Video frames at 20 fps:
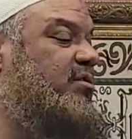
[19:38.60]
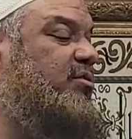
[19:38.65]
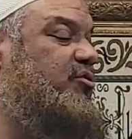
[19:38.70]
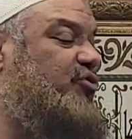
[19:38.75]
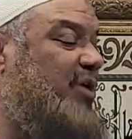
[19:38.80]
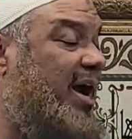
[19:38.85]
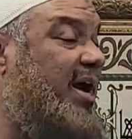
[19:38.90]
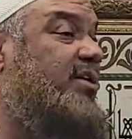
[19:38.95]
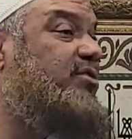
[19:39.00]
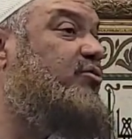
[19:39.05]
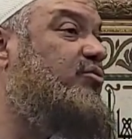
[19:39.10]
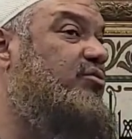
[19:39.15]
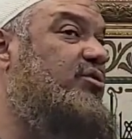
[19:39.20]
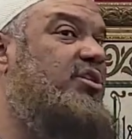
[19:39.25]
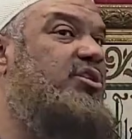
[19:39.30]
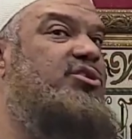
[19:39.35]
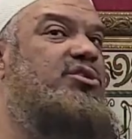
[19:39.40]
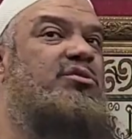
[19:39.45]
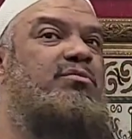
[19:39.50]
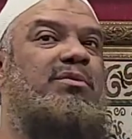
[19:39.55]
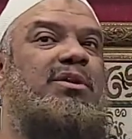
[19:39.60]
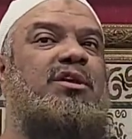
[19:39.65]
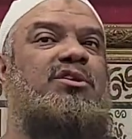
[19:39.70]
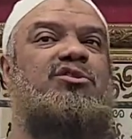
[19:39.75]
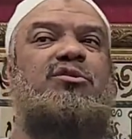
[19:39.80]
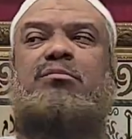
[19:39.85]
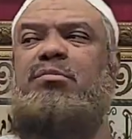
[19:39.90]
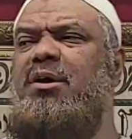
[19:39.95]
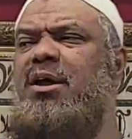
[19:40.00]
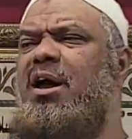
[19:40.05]
trying to teach the
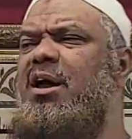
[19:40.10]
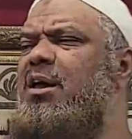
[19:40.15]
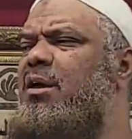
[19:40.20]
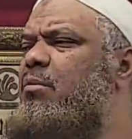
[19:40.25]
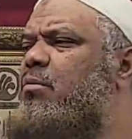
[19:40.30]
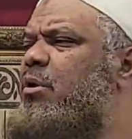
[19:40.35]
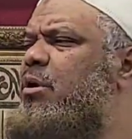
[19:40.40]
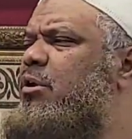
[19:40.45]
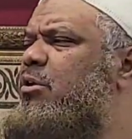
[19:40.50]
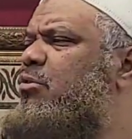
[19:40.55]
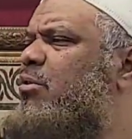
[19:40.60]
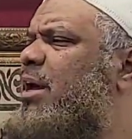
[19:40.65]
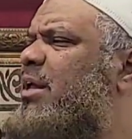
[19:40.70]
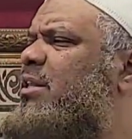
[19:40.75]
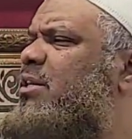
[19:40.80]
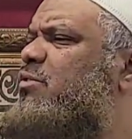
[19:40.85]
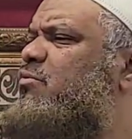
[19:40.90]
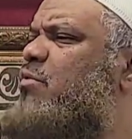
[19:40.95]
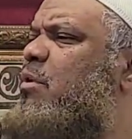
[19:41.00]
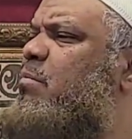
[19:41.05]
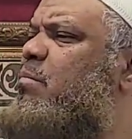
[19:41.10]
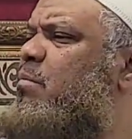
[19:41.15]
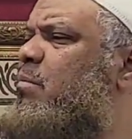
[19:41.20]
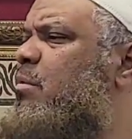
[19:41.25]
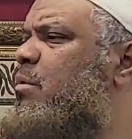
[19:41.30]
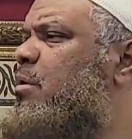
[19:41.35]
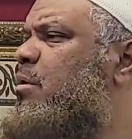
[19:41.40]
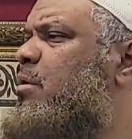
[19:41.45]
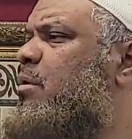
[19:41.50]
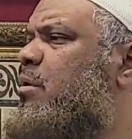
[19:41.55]
religion, but Akhi, where do you get this from?
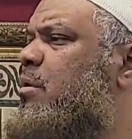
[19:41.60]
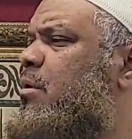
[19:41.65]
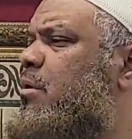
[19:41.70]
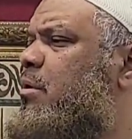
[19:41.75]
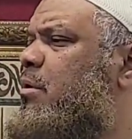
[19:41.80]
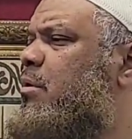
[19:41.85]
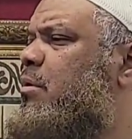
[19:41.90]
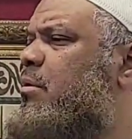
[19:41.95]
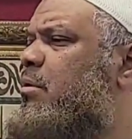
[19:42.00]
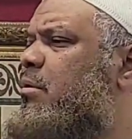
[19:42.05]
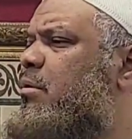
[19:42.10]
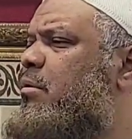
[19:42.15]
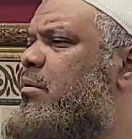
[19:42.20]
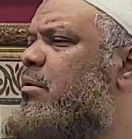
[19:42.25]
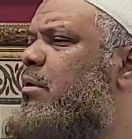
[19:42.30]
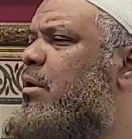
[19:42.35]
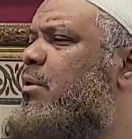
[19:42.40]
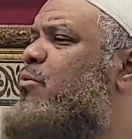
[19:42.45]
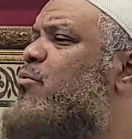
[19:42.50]
And